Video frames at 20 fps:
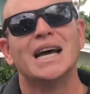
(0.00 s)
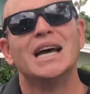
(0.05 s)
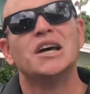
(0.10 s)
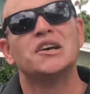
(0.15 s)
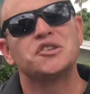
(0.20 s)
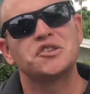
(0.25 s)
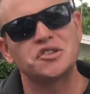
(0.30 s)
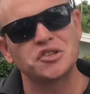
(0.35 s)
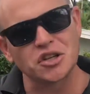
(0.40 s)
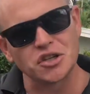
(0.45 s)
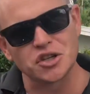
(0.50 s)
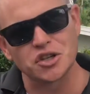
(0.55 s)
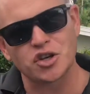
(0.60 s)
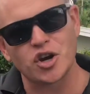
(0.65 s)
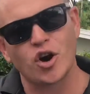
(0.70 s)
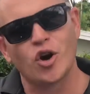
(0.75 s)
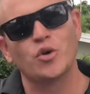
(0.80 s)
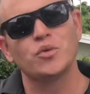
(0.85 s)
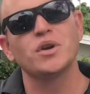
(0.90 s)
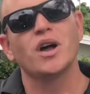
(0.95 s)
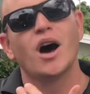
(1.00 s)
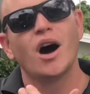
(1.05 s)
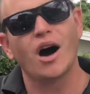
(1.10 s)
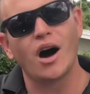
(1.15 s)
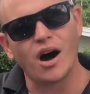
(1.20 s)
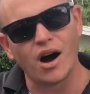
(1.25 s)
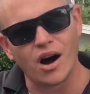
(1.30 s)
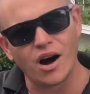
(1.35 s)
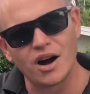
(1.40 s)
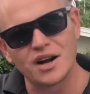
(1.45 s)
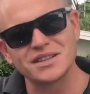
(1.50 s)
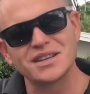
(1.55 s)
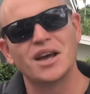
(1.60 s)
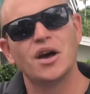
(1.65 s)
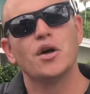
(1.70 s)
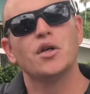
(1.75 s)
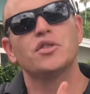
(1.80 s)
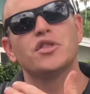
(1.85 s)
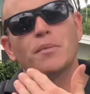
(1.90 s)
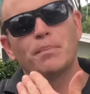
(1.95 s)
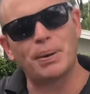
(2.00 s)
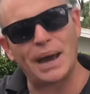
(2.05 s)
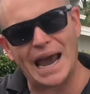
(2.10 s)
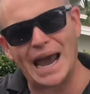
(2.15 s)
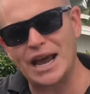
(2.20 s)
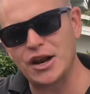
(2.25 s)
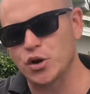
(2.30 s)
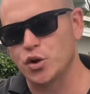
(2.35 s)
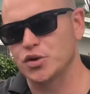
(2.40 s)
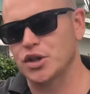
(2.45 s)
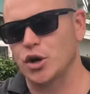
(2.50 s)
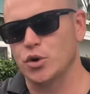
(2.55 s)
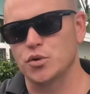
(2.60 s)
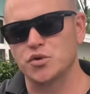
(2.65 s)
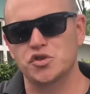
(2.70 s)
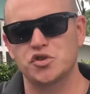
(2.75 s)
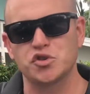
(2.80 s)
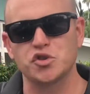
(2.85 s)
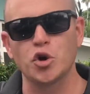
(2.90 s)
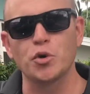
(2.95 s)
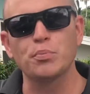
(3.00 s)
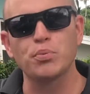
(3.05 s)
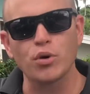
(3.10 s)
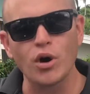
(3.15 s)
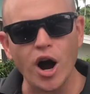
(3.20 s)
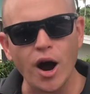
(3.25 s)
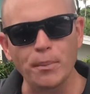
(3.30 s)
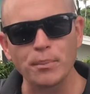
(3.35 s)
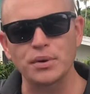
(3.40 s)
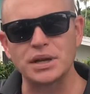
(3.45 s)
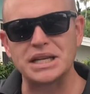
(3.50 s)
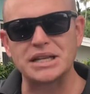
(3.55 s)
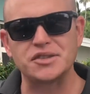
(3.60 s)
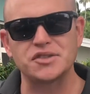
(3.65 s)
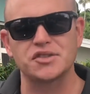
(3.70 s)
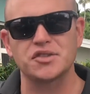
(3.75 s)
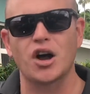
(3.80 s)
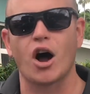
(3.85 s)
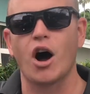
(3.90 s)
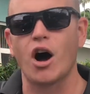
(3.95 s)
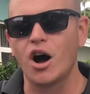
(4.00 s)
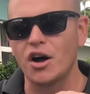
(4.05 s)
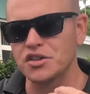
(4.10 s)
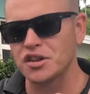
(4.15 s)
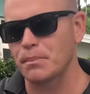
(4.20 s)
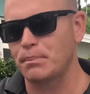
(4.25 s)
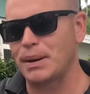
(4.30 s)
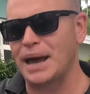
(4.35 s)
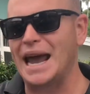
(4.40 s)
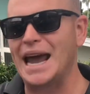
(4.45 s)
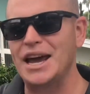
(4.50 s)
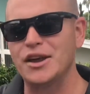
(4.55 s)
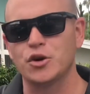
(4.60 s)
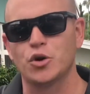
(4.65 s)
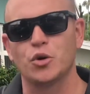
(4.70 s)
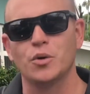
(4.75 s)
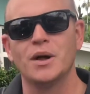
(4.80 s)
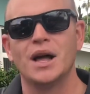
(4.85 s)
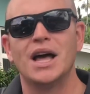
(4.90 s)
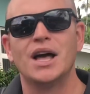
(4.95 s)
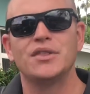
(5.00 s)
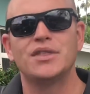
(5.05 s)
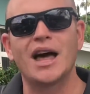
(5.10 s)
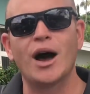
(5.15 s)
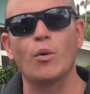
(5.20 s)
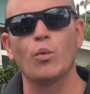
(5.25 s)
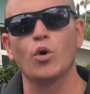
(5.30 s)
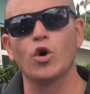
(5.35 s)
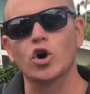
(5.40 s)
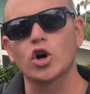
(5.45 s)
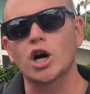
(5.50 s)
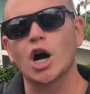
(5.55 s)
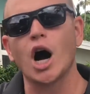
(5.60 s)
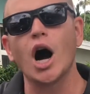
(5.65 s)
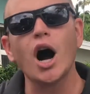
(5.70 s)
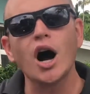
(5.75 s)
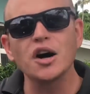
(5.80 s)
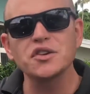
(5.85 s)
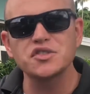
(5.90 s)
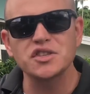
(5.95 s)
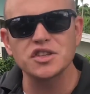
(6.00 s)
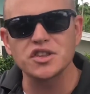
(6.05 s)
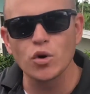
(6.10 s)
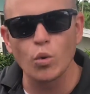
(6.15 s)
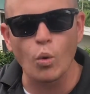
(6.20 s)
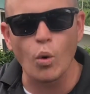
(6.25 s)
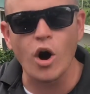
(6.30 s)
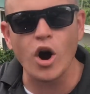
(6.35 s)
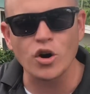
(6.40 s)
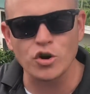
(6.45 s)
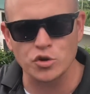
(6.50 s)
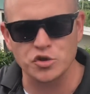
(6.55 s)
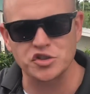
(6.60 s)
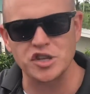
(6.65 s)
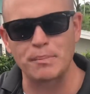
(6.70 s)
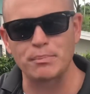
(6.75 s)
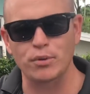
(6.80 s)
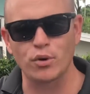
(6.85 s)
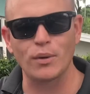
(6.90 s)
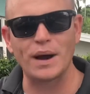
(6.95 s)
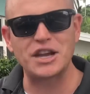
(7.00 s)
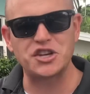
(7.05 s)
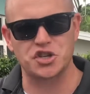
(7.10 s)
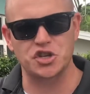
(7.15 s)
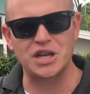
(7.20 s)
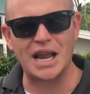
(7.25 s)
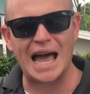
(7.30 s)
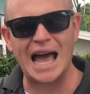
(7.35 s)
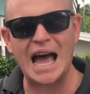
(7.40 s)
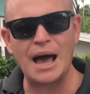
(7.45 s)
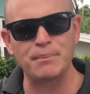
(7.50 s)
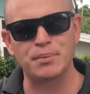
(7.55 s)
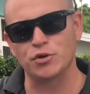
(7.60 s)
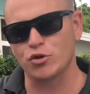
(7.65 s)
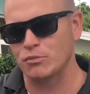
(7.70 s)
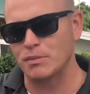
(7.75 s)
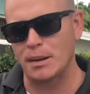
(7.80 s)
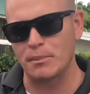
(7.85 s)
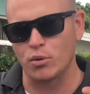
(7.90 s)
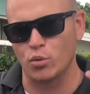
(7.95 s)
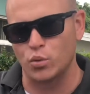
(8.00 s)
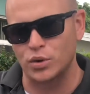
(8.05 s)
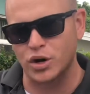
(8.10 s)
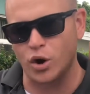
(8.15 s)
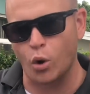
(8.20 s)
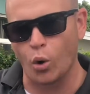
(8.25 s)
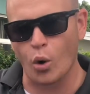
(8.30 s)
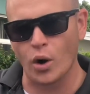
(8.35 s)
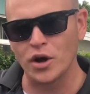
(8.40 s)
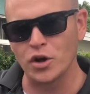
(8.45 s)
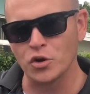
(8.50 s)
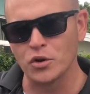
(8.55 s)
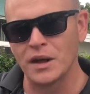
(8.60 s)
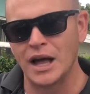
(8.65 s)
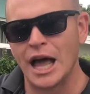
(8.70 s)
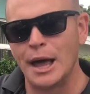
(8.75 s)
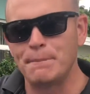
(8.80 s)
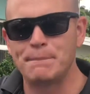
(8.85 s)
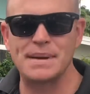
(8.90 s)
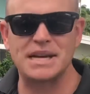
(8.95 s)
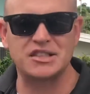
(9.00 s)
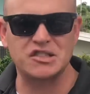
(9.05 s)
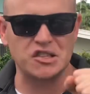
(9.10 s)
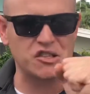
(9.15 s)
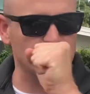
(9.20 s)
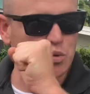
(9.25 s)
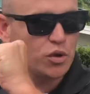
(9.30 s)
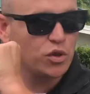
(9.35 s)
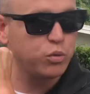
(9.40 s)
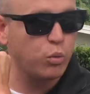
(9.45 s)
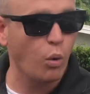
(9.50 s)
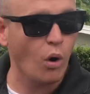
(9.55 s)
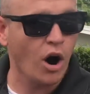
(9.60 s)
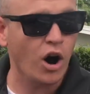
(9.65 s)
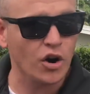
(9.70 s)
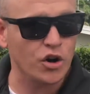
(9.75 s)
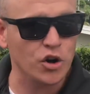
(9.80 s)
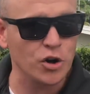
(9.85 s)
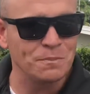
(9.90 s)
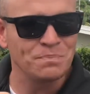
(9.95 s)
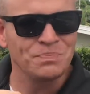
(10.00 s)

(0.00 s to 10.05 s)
silicone on the panel. There were still properties on the panel that were causing the water separation to happen. Remember, when oil mixes with water,